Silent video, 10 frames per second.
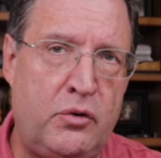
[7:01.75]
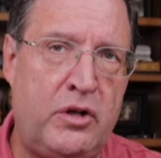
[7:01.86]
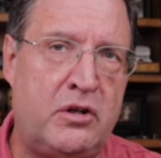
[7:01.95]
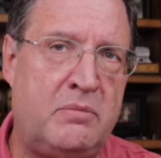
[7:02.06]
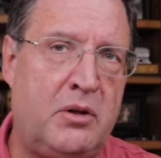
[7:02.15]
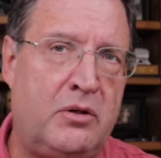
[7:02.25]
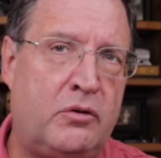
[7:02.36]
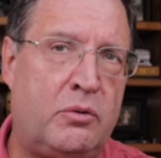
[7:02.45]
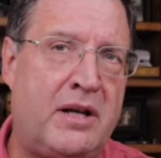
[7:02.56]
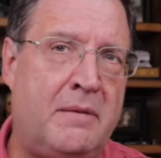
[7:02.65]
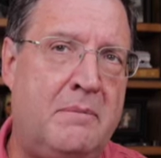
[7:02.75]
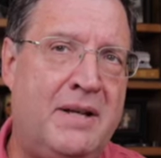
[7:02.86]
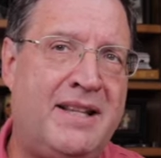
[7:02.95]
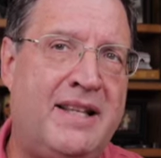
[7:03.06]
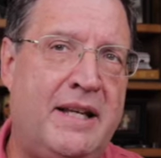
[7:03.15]
years building
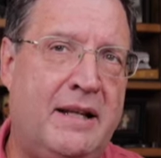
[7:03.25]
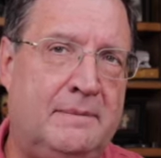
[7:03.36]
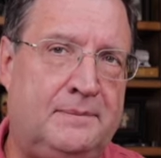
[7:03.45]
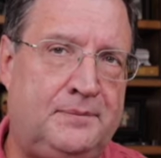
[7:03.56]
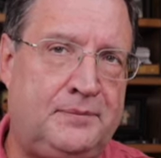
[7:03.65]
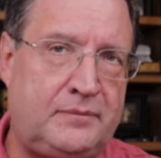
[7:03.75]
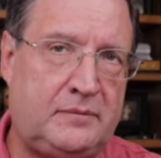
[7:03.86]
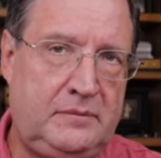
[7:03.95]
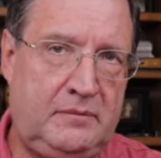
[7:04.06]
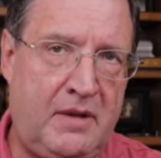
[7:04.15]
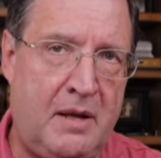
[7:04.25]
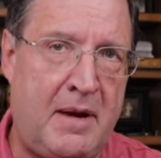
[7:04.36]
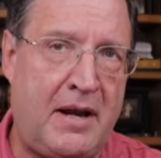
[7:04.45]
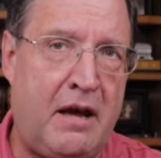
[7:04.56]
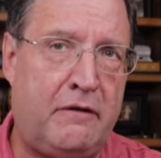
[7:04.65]
credibility
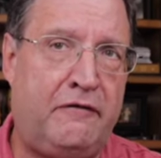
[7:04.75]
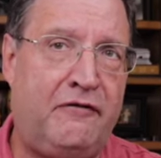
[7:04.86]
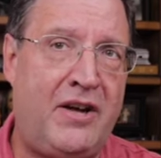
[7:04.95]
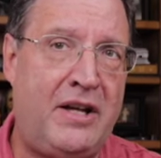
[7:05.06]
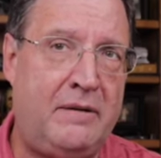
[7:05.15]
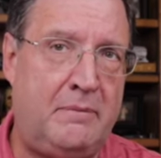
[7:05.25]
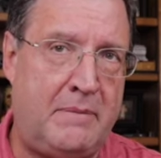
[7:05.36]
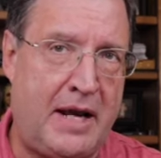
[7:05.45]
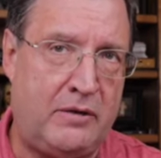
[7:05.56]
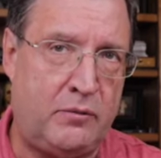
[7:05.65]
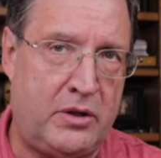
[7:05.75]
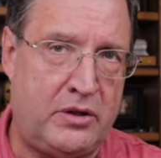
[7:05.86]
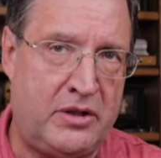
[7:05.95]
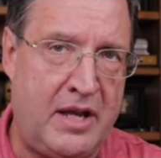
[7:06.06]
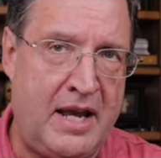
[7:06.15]
about how fun band
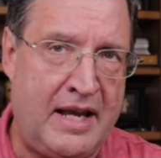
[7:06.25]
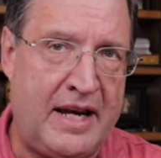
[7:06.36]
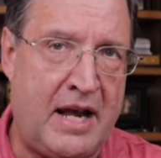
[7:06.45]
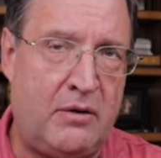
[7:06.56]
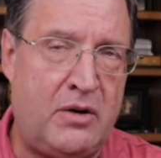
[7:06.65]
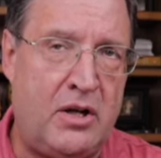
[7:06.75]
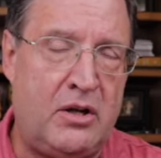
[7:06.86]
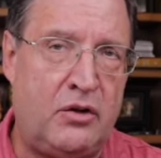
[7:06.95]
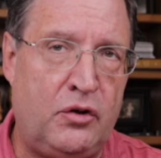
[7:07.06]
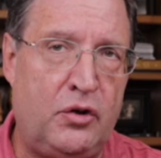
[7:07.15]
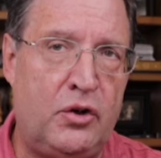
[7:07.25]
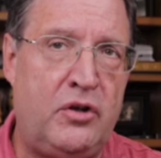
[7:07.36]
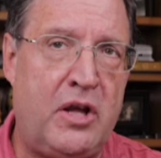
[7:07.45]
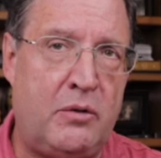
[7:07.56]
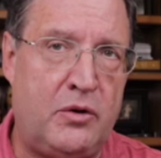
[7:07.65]
was and how
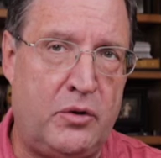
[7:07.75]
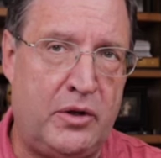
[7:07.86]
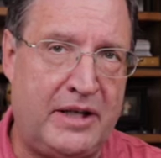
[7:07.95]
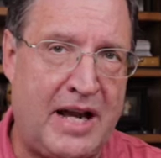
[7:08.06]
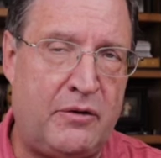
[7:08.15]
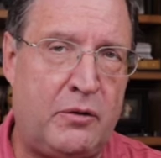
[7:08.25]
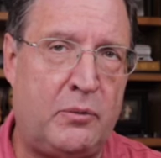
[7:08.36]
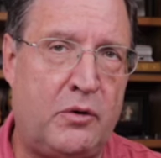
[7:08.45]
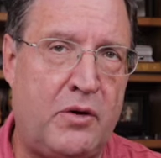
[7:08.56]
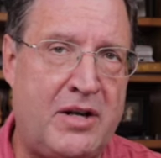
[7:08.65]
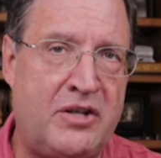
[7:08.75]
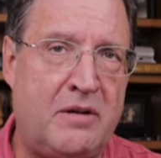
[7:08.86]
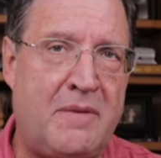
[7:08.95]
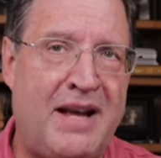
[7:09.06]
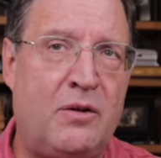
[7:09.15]
good they were doing and how they were
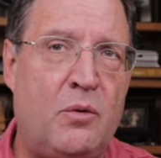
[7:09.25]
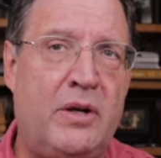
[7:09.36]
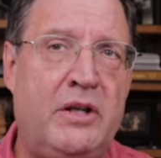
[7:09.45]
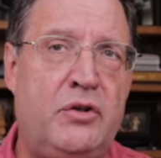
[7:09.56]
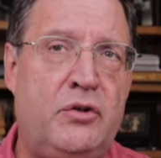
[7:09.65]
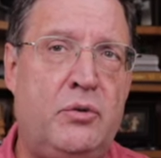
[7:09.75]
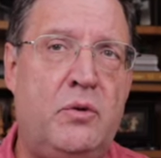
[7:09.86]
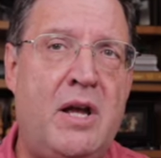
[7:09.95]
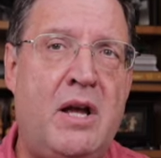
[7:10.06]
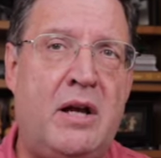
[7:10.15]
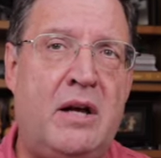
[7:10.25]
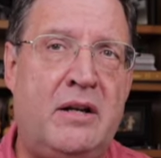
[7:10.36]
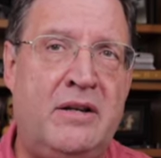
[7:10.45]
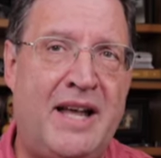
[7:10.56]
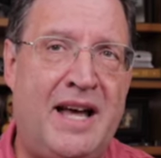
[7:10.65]
progressing by going to
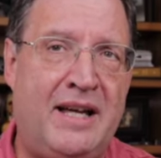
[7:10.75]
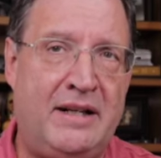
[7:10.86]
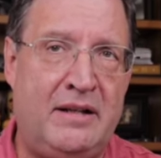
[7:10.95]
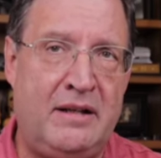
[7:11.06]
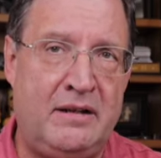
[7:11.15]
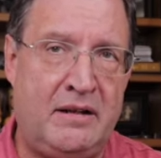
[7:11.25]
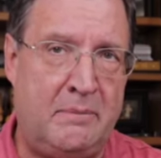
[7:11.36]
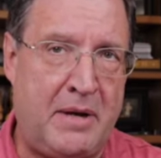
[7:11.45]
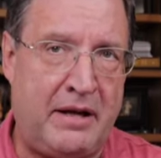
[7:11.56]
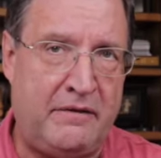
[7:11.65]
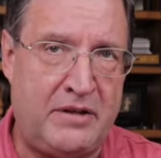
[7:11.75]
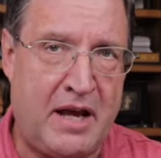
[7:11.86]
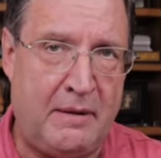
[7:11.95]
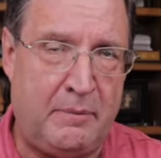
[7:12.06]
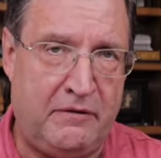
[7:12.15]
non-competitive
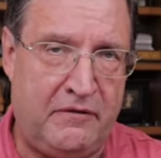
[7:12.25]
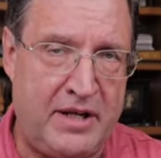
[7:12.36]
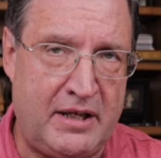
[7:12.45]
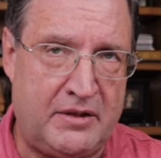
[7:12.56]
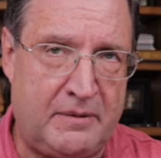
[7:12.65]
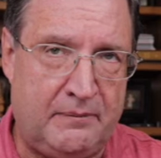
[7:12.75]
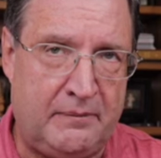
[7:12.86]
type events.